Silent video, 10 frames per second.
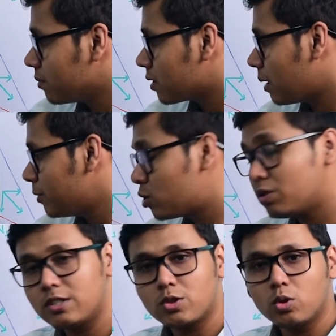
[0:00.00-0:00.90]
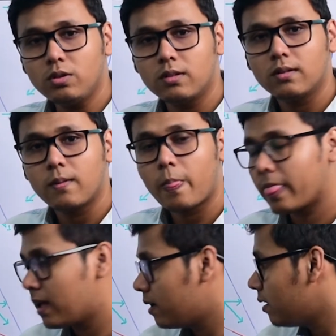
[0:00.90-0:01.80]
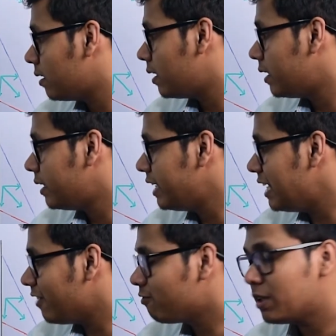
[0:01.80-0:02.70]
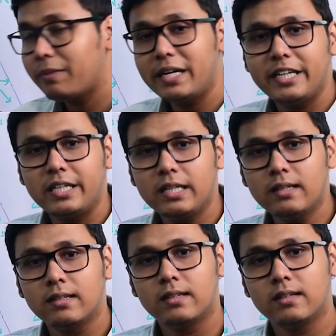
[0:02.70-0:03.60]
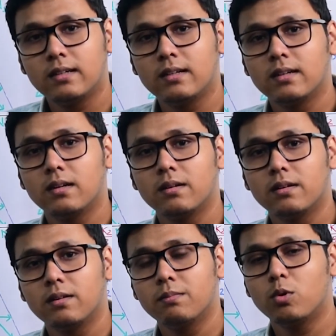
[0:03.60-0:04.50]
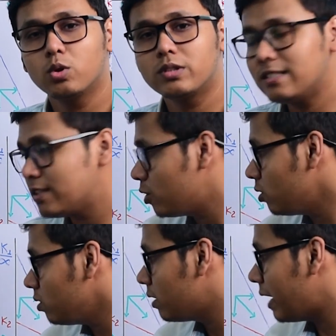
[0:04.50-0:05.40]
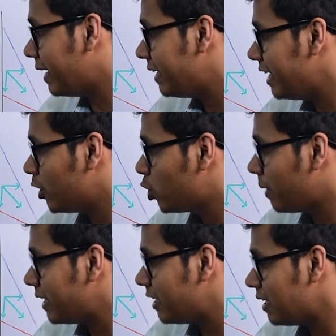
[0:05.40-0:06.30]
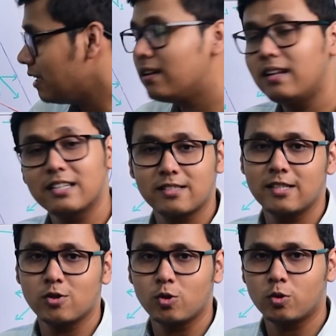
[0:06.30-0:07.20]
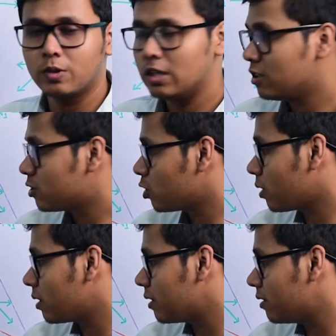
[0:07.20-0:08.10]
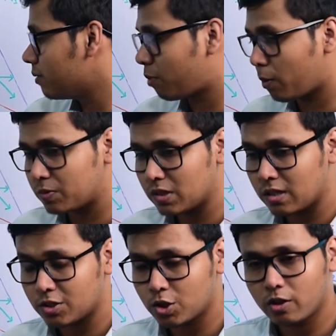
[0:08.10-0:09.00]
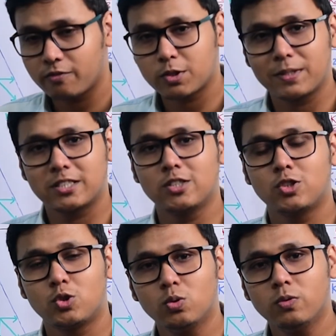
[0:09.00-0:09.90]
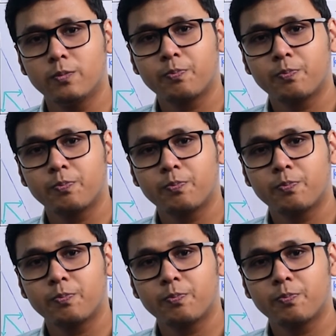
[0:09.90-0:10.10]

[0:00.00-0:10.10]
Coming to this zone, d n one by dt more than zero and d n two by dt less than zero. So the population of species two